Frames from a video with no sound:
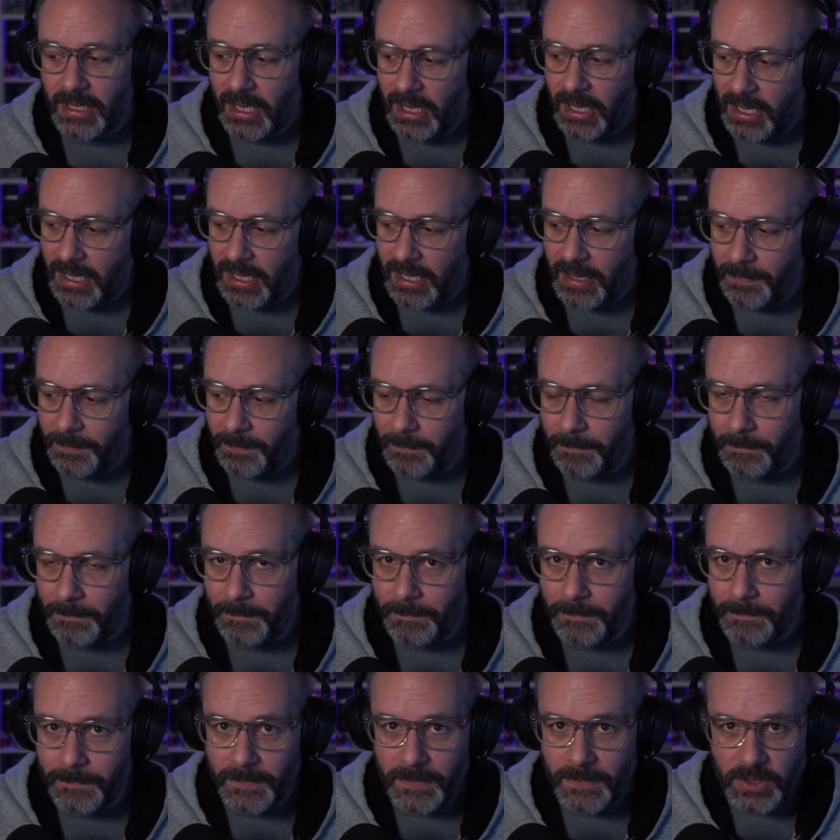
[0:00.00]
Um,
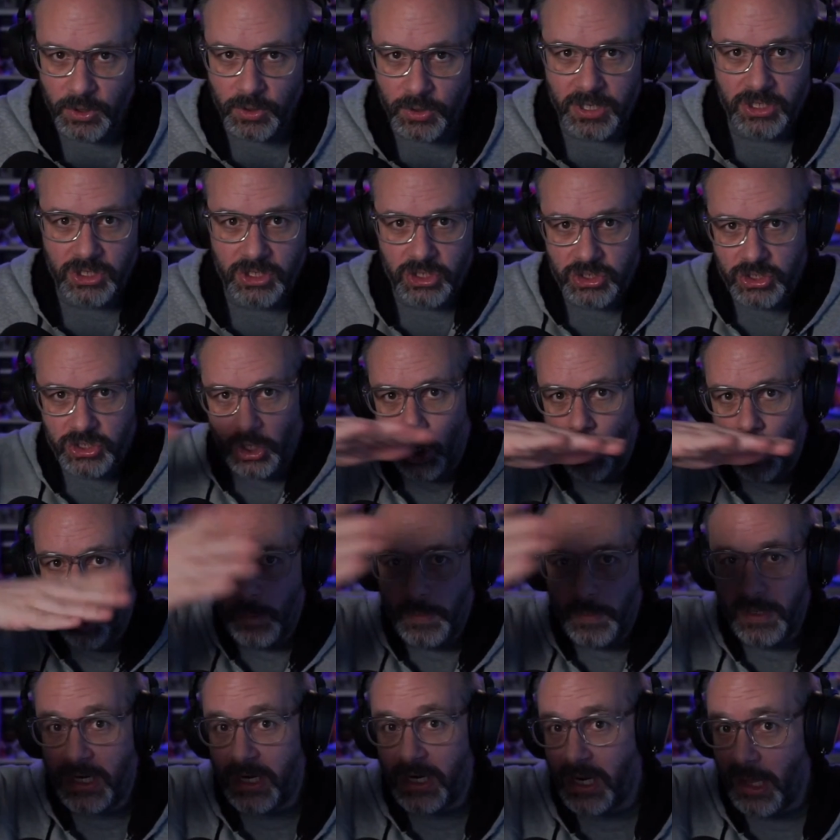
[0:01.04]
you can just
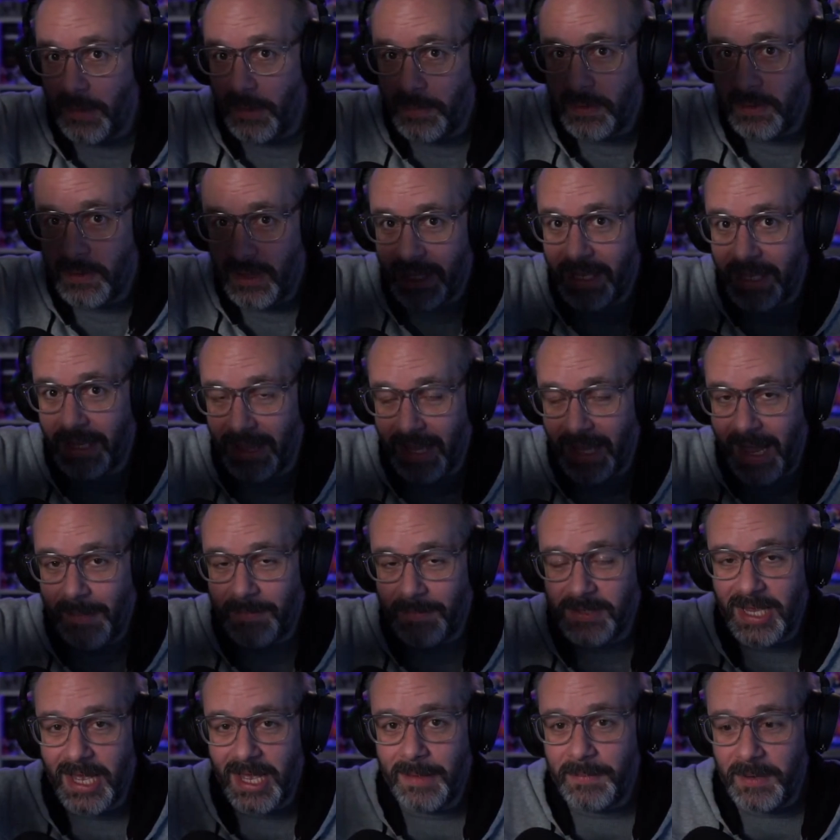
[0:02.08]
open it up like a
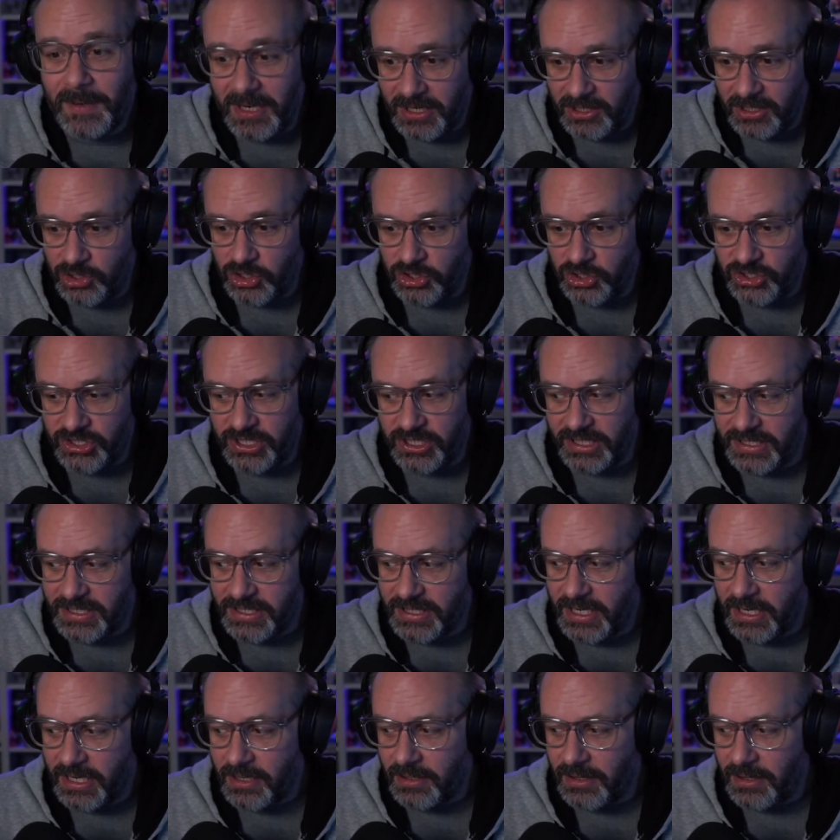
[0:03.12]
laptop and it just sits
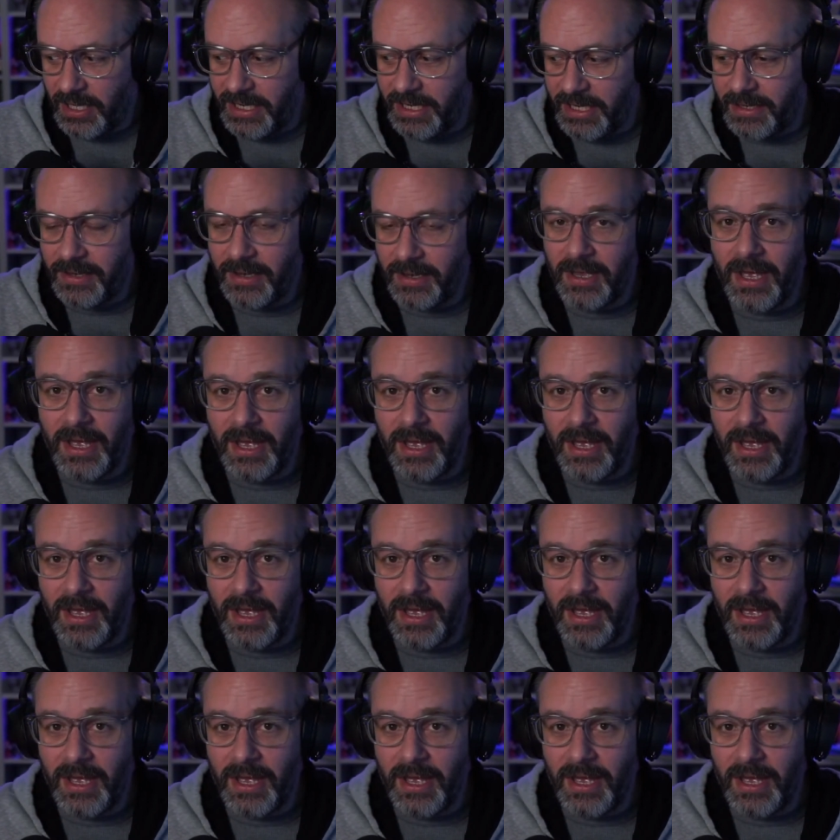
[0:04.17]
there like